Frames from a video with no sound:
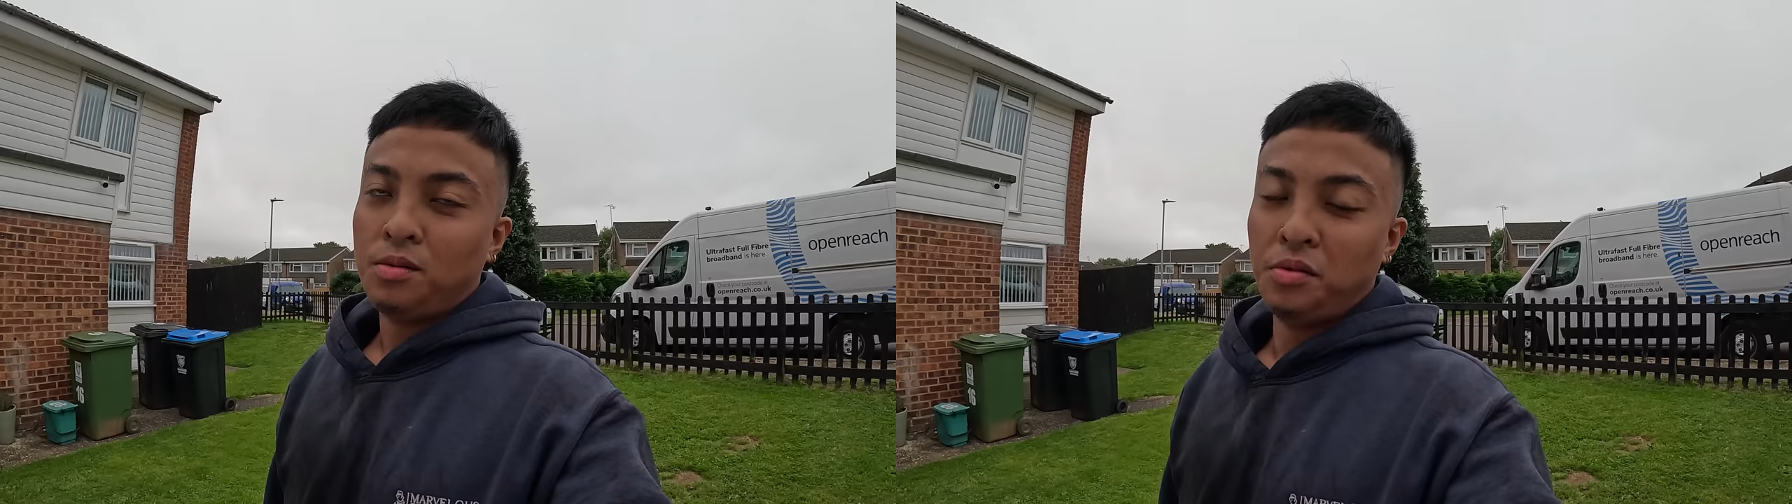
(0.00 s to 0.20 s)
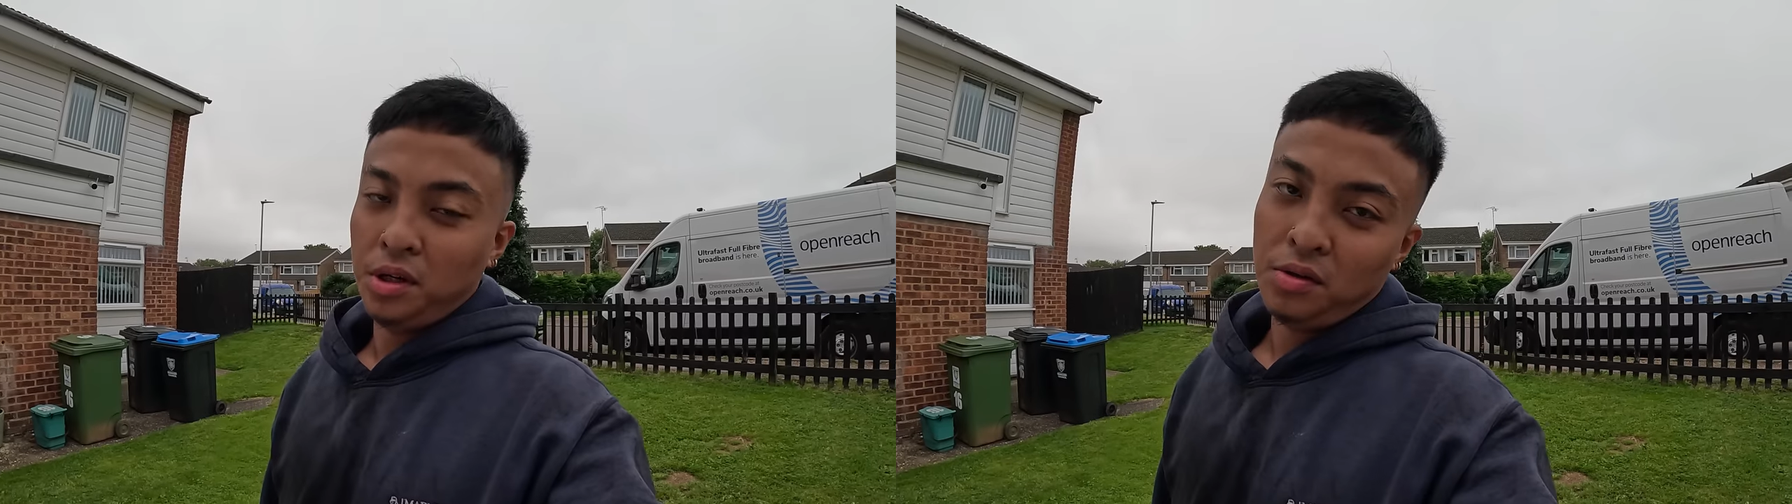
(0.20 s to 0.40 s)

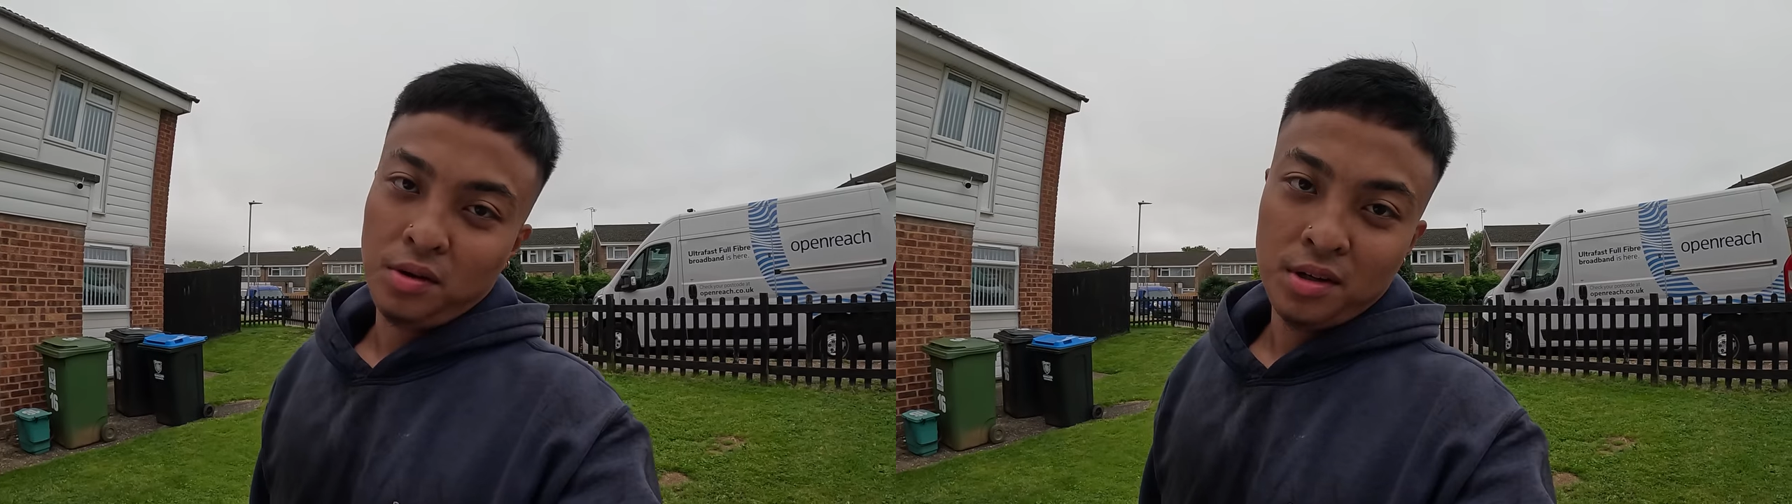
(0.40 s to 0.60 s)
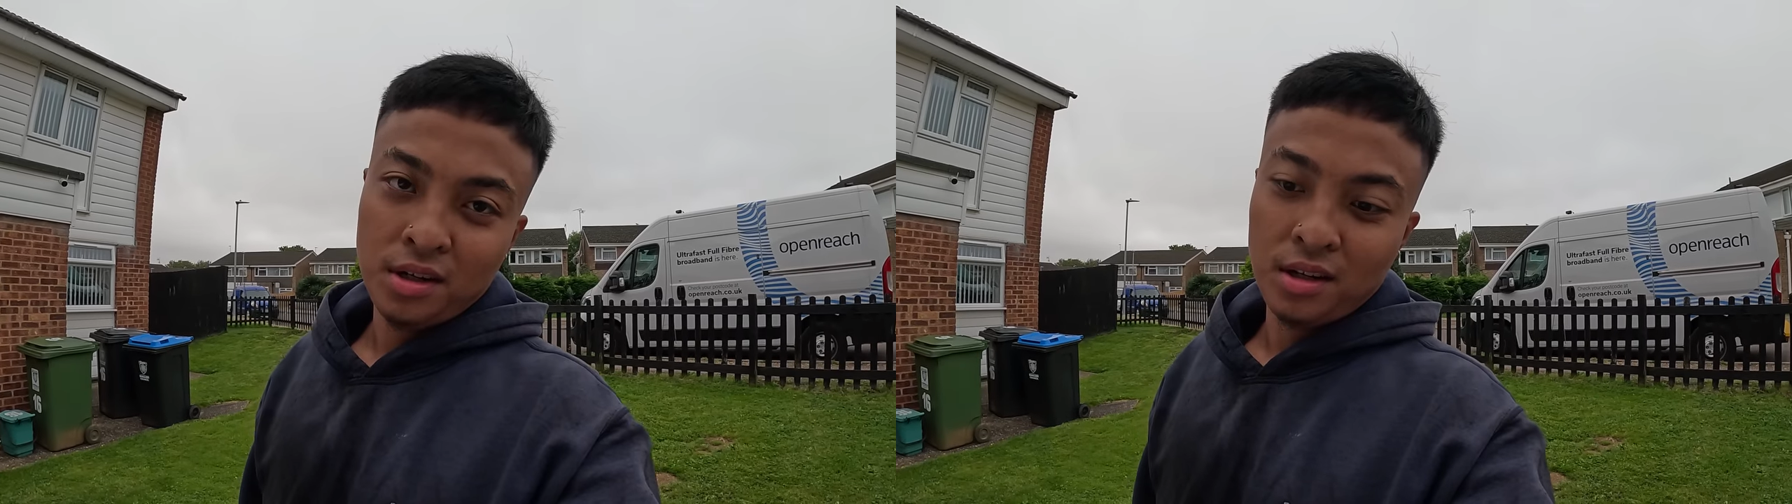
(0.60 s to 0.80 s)
Well,
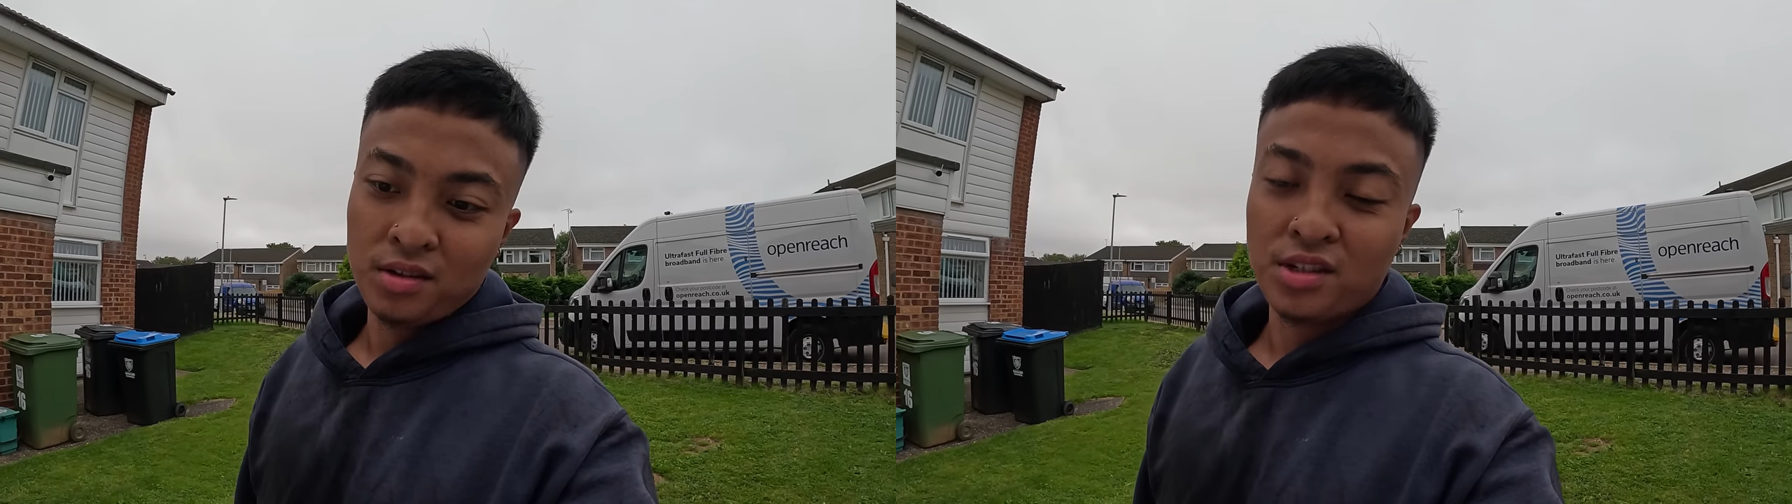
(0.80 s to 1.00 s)
I'd